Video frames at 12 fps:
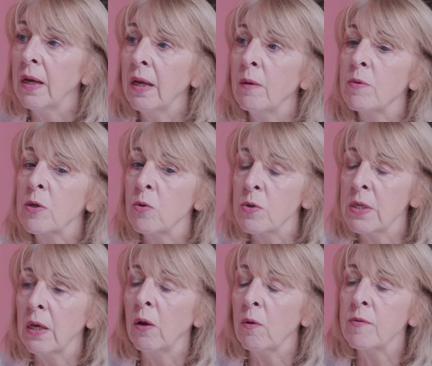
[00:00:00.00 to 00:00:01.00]
And it was
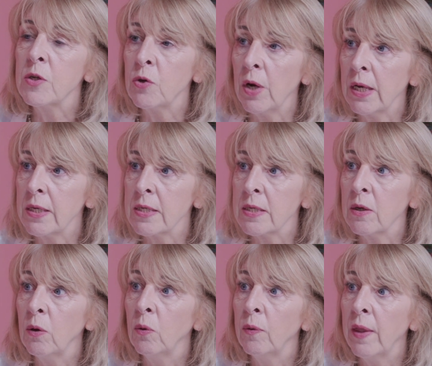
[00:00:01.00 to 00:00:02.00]
causing a lot of stress,
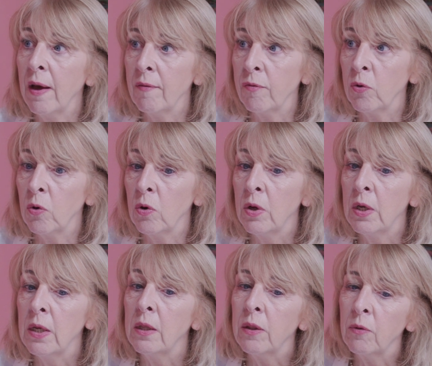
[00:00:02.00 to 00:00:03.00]
so therefore
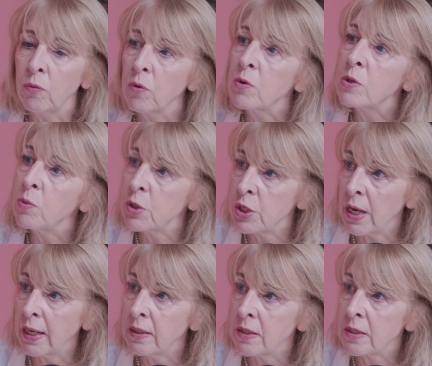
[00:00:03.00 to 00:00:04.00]
the rules were
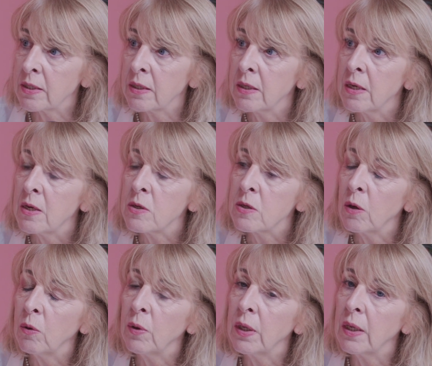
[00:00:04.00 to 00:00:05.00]
changed.
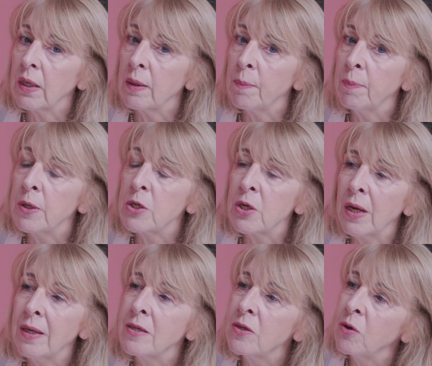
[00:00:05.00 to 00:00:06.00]
So, but
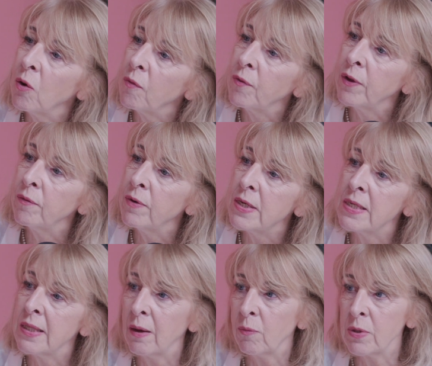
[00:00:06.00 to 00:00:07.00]
changed not for the
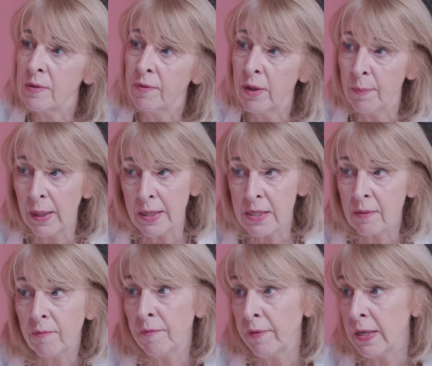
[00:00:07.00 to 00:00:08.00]
reason that was for the
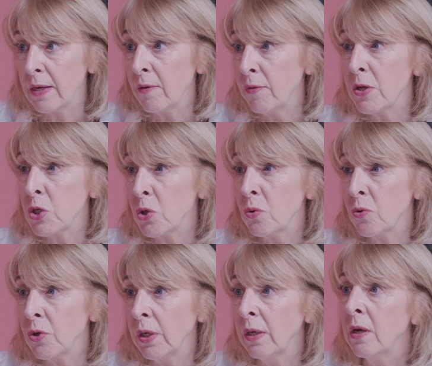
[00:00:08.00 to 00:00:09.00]
benefit of the
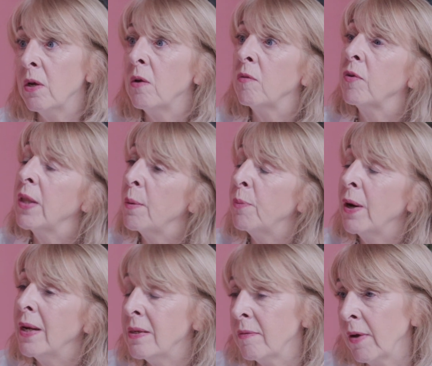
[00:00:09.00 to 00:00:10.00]
children, for their
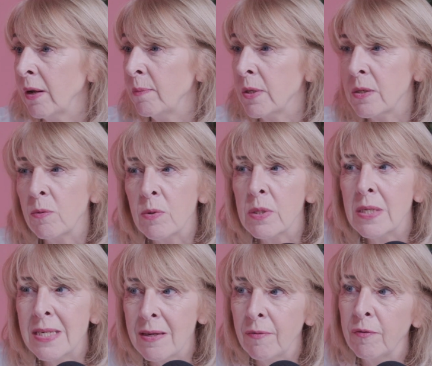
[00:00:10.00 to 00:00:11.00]
brain development. So it was a
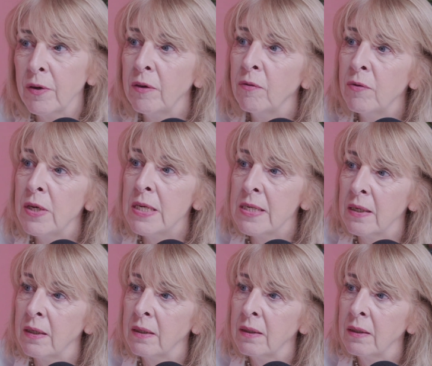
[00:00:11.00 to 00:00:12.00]
different reason.